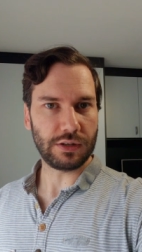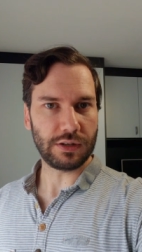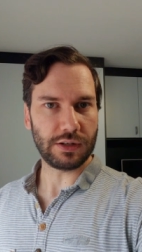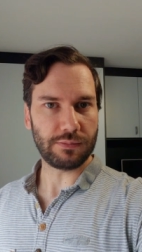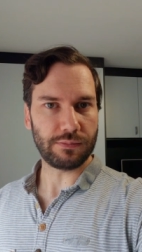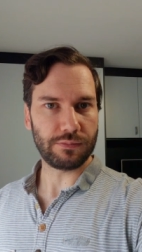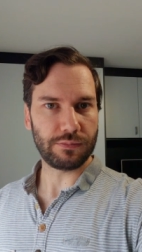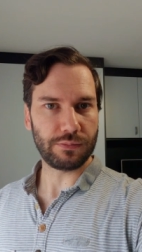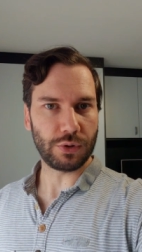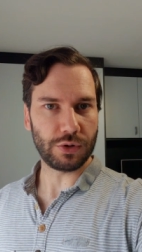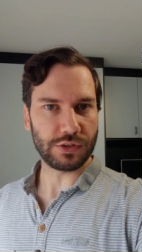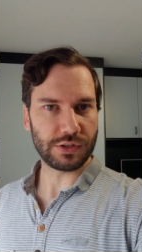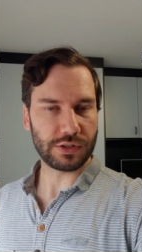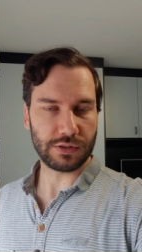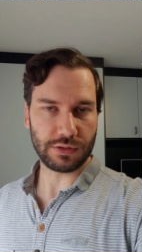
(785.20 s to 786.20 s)
Um,
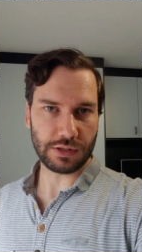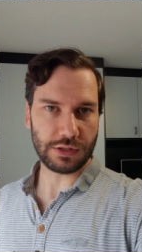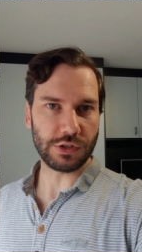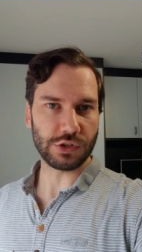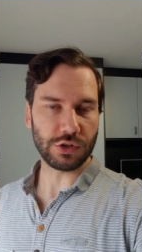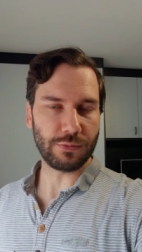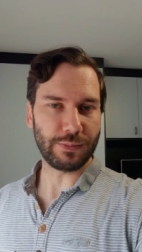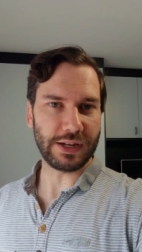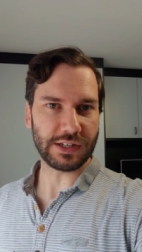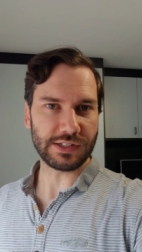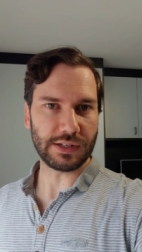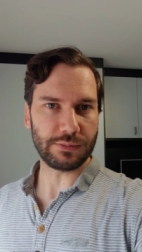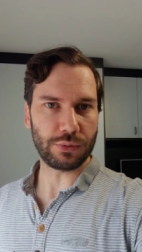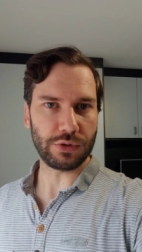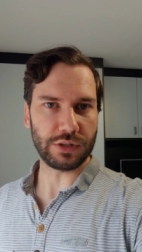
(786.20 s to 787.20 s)
but you saw my
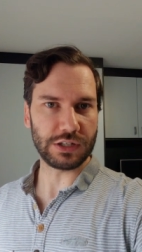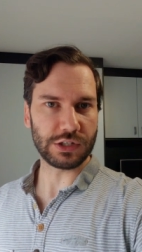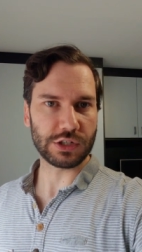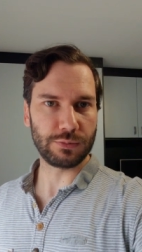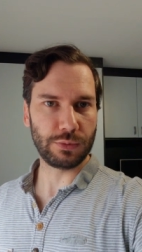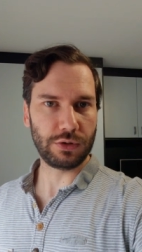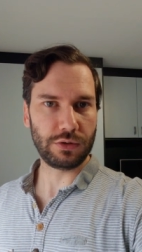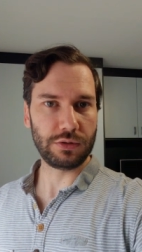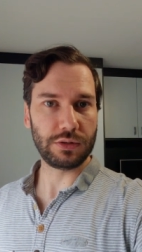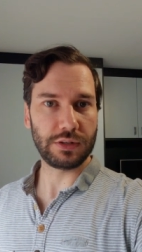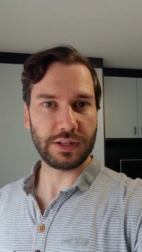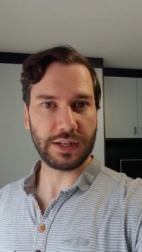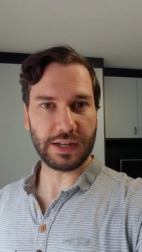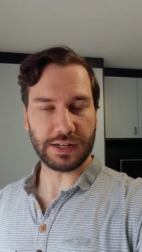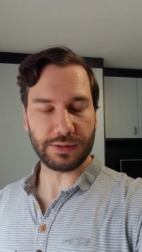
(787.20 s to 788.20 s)
example, it's
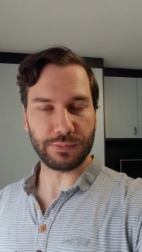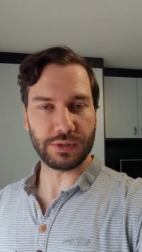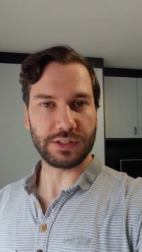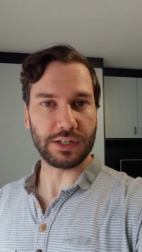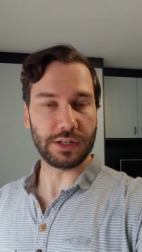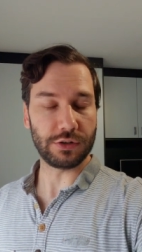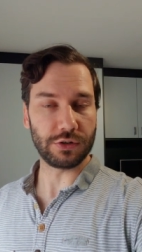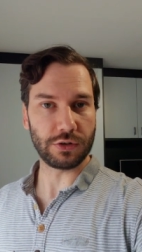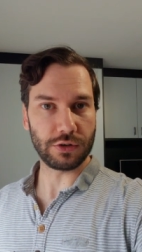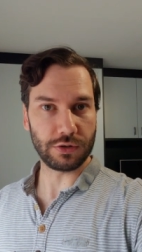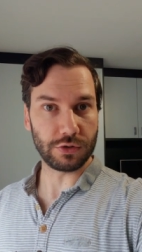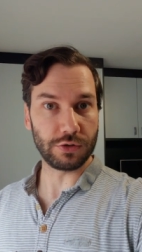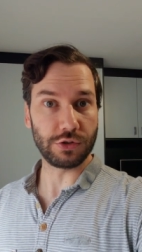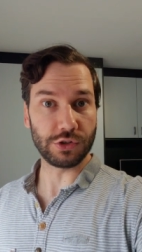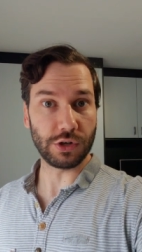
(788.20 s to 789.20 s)
small and it did a
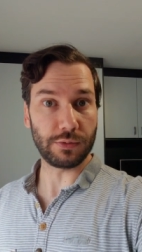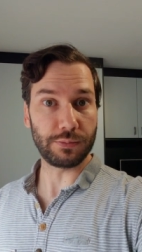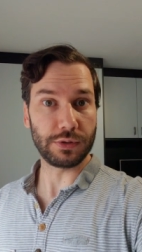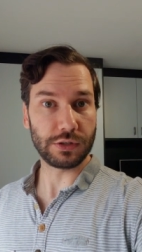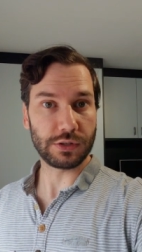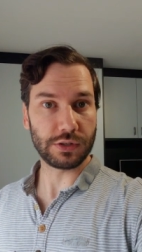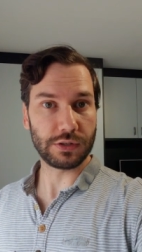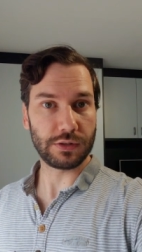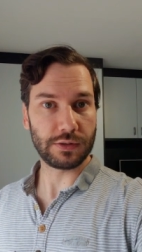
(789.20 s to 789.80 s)
good job.